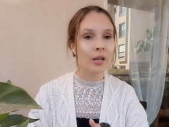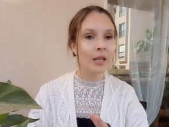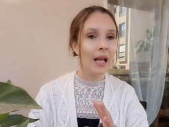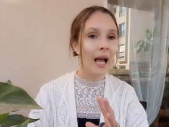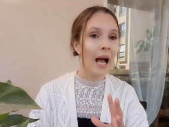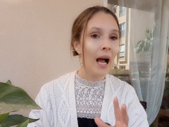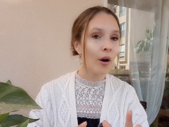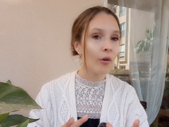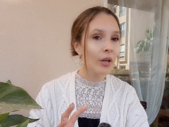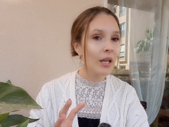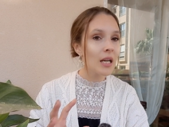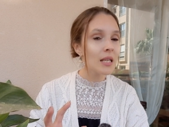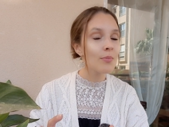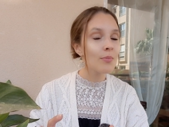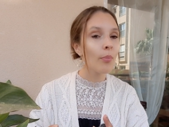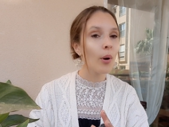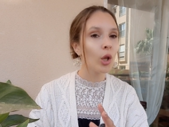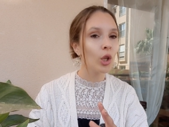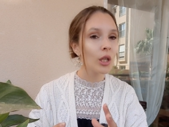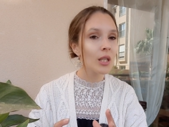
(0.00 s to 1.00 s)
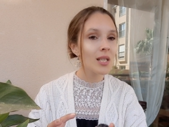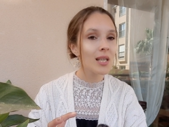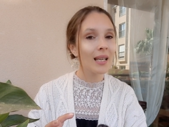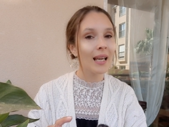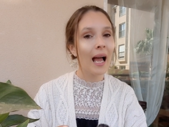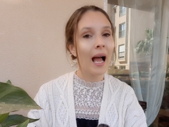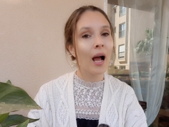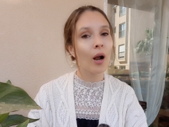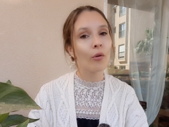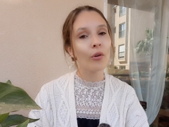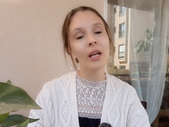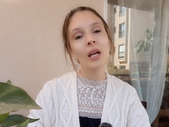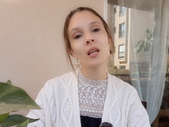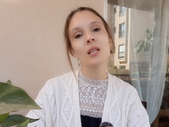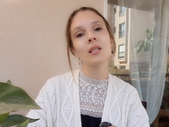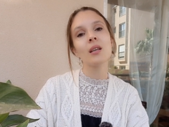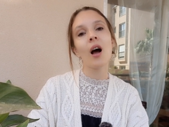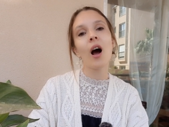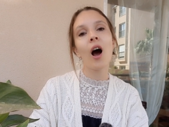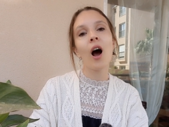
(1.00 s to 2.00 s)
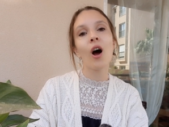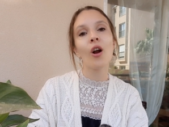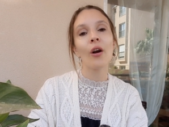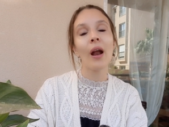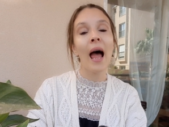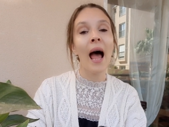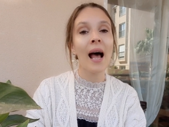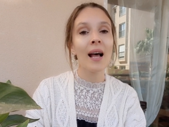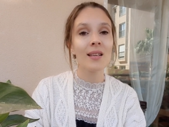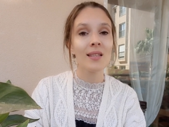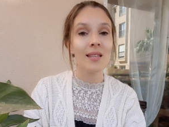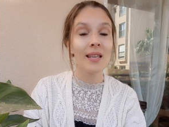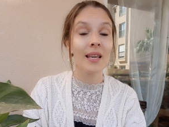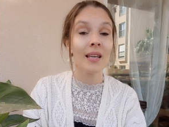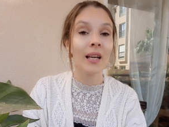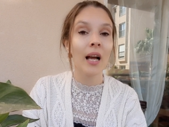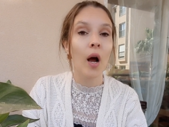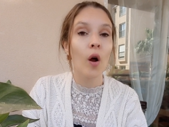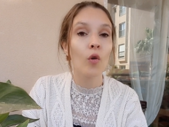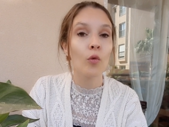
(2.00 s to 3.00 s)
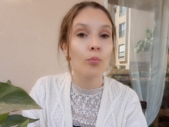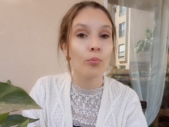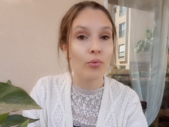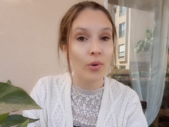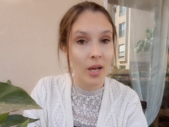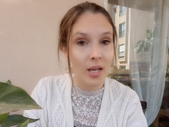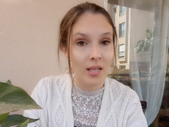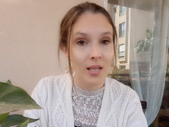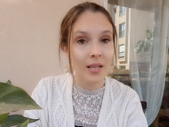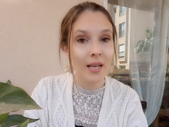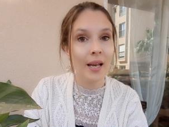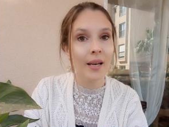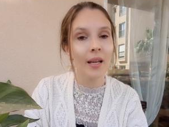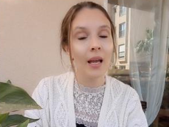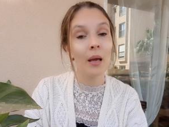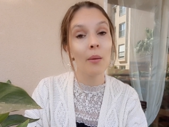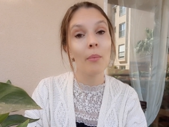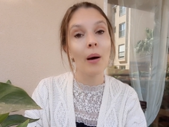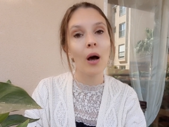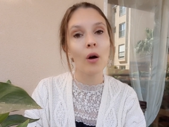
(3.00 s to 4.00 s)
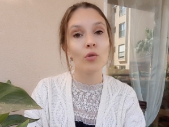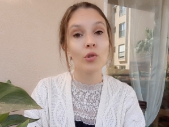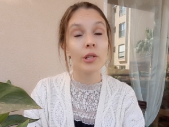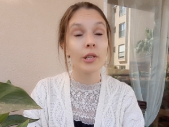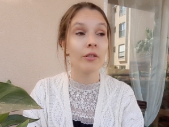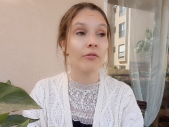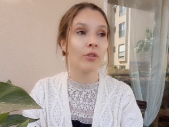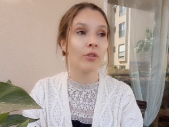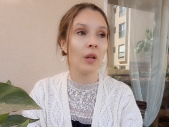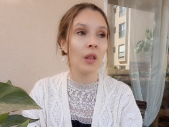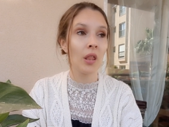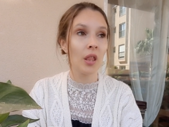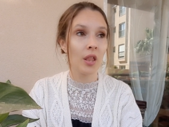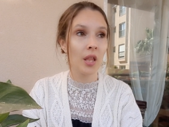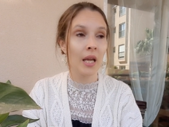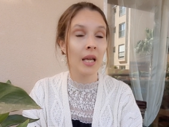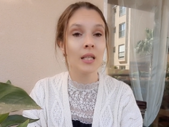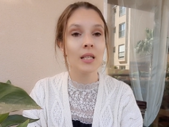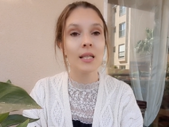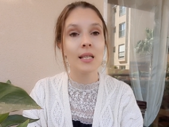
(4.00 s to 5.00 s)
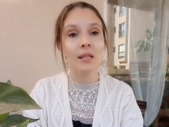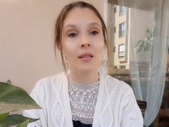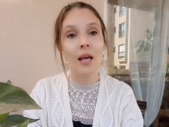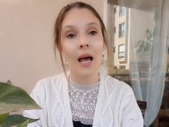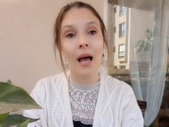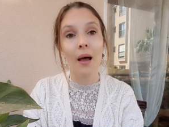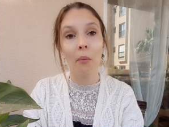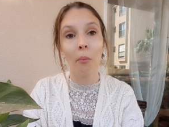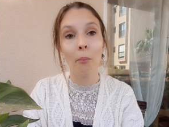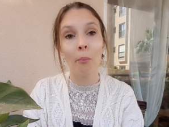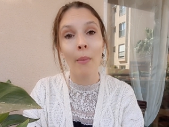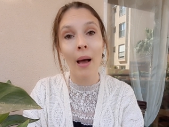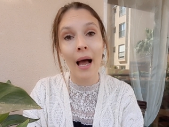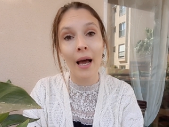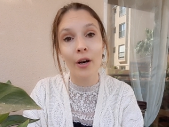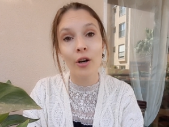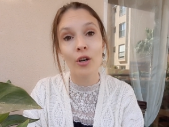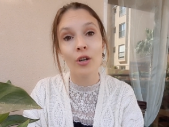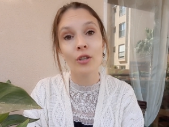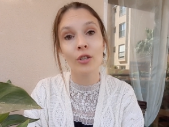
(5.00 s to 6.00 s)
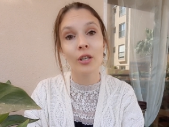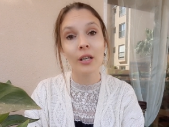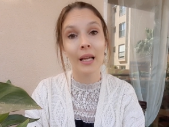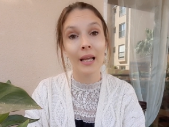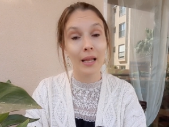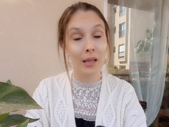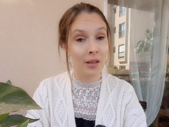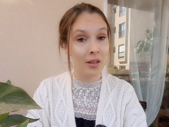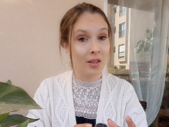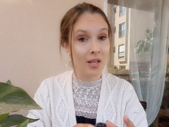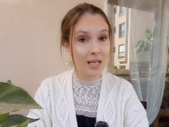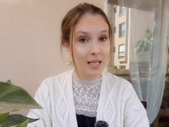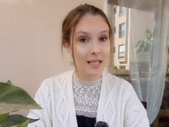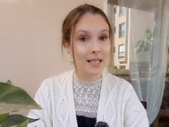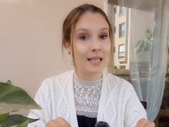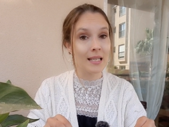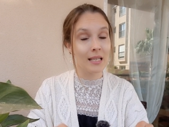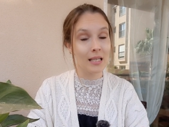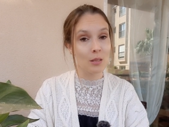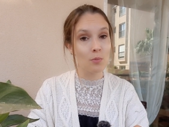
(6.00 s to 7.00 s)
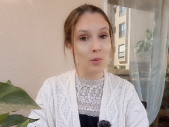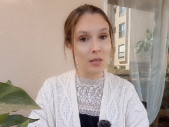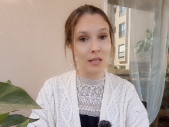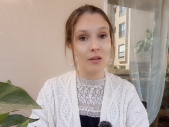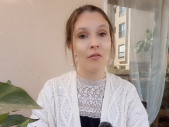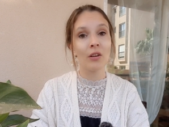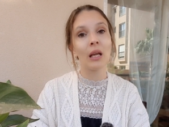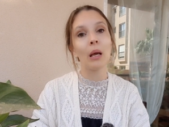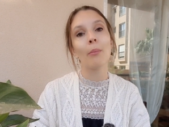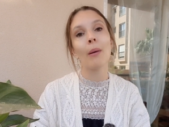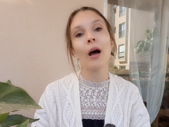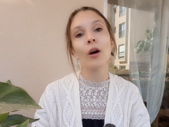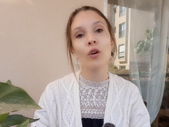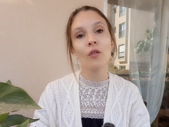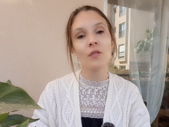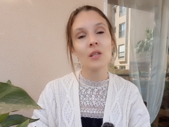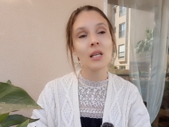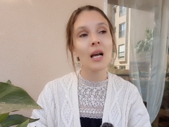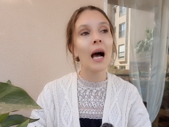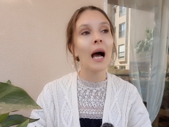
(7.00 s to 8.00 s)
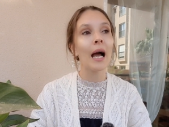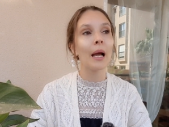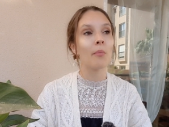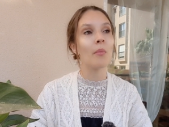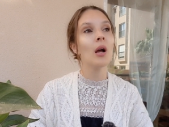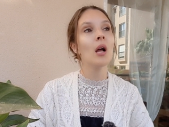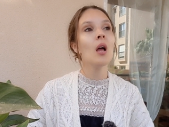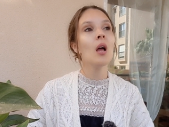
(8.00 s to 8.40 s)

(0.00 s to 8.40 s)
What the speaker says: areas, politic areas, are asking our president about different things that matter in this specific amount of time.